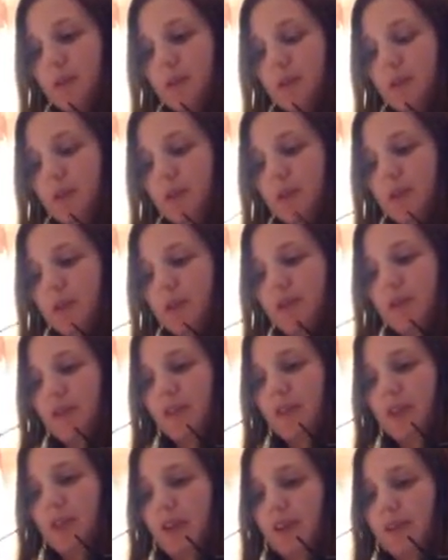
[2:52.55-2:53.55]
and place
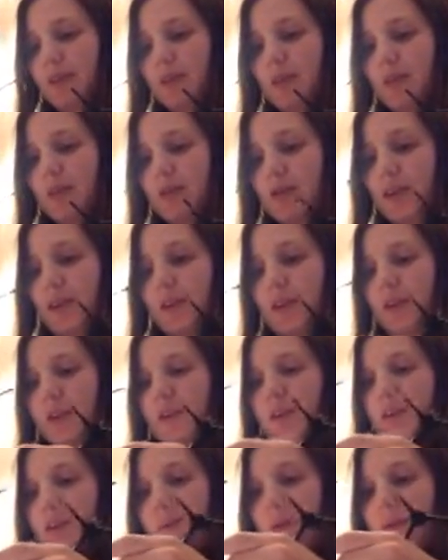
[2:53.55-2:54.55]
it to that same second
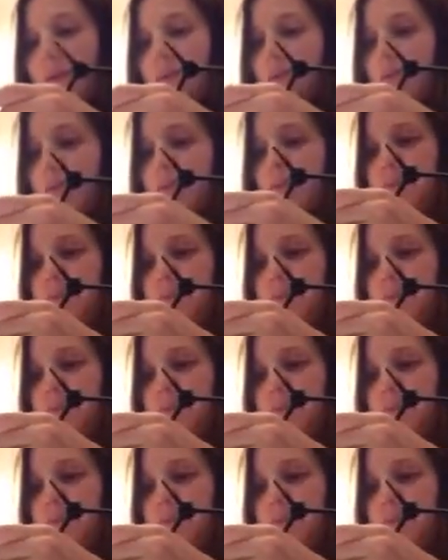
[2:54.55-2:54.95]
carbon,